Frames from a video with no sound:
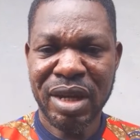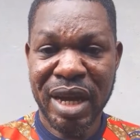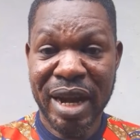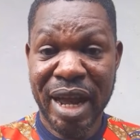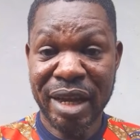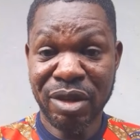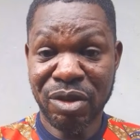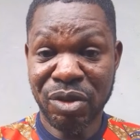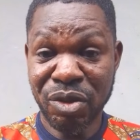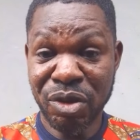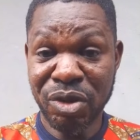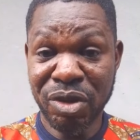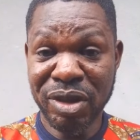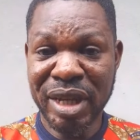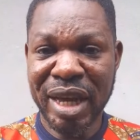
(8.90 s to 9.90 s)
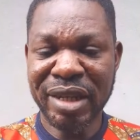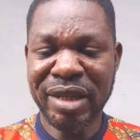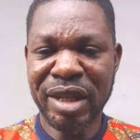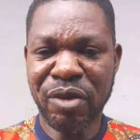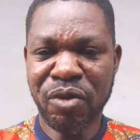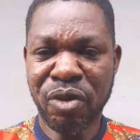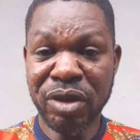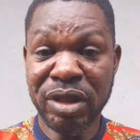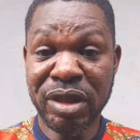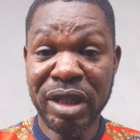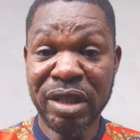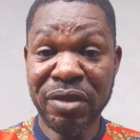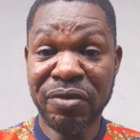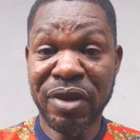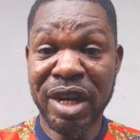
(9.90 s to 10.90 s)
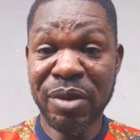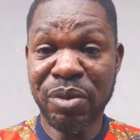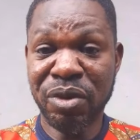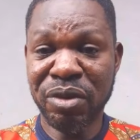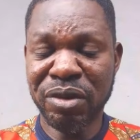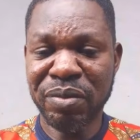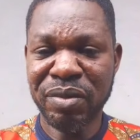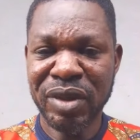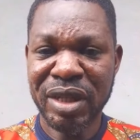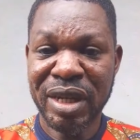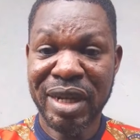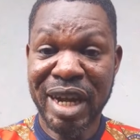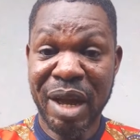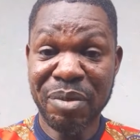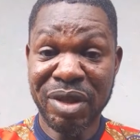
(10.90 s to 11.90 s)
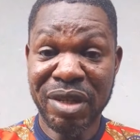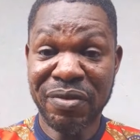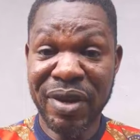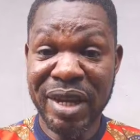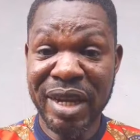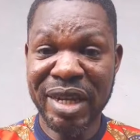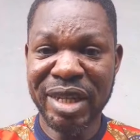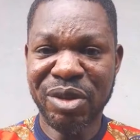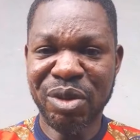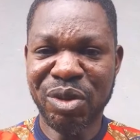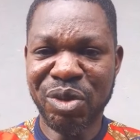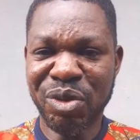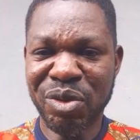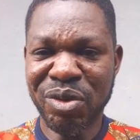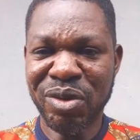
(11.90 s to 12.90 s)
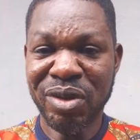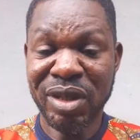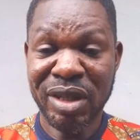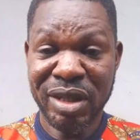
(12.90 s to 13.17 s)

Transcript: And I told us that the quantitative variables can be divided into two,